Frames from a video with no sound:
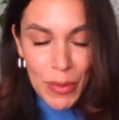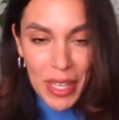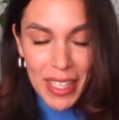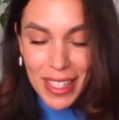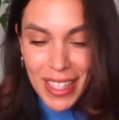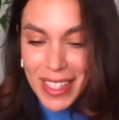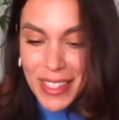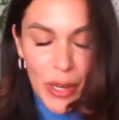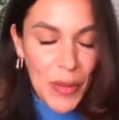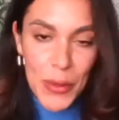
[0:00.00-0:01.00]
but
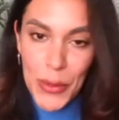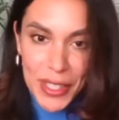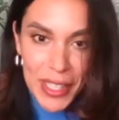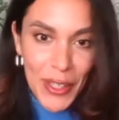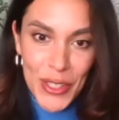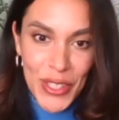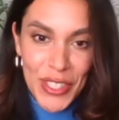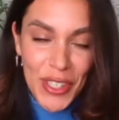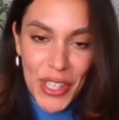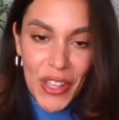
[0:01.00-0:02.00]
incredible work that you're doing,
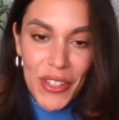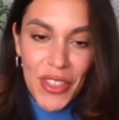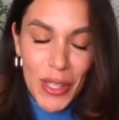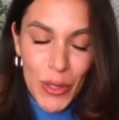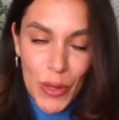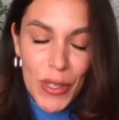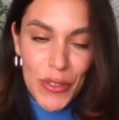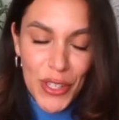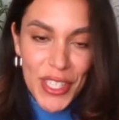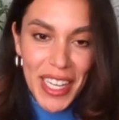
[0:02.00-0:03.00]
Dr. Heller. Thank you so much
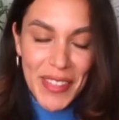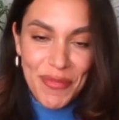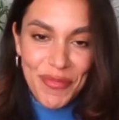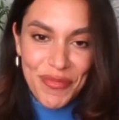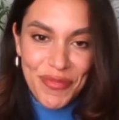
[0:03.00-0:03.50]
for your time.